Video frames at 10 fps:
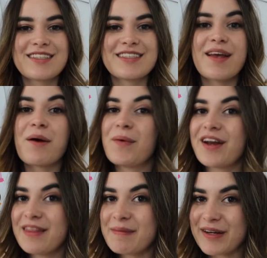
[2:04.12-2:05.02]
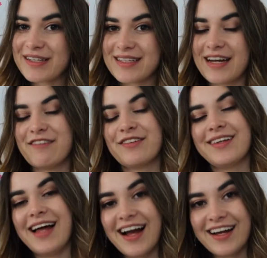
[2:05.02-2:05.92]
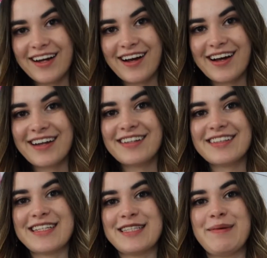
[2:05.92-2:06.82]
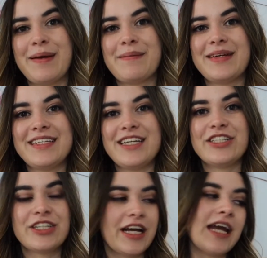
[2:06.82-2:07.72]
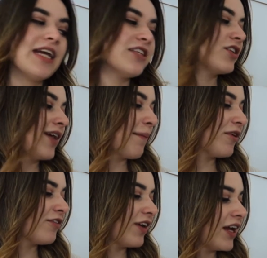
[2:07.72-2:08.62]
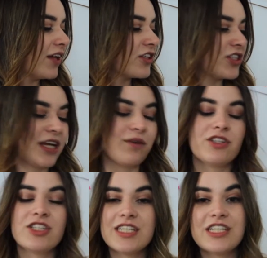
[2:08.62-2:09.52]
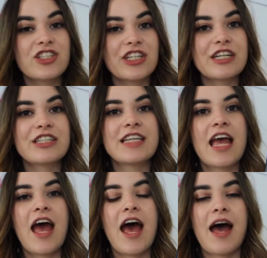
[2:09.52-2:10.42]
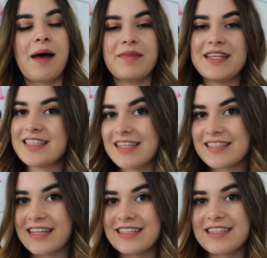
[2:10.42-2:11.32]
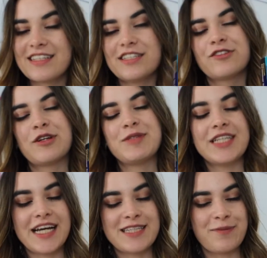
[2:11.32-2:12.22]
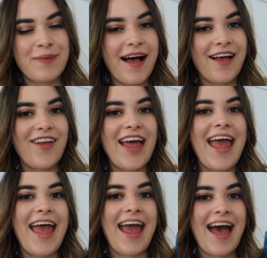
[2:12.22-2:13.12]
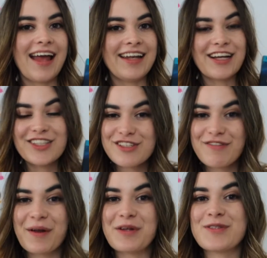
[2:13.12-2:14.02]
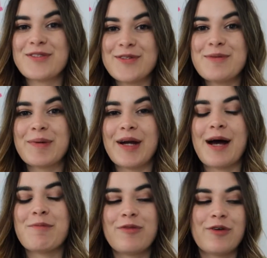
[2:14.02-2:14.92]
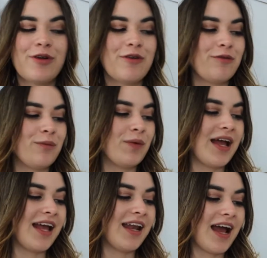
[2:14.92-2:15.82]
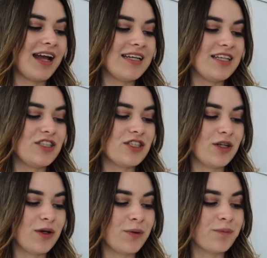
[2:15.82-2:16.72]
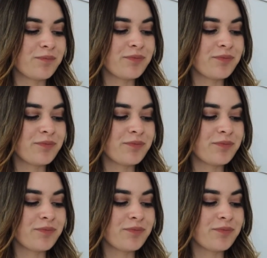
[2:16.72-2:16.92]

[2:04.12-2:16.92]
So one of the books that I've relied on since becoming a teacher is Grammar for English Language Teachers. This is linked in the description as well, and I just found it super helpful when I need to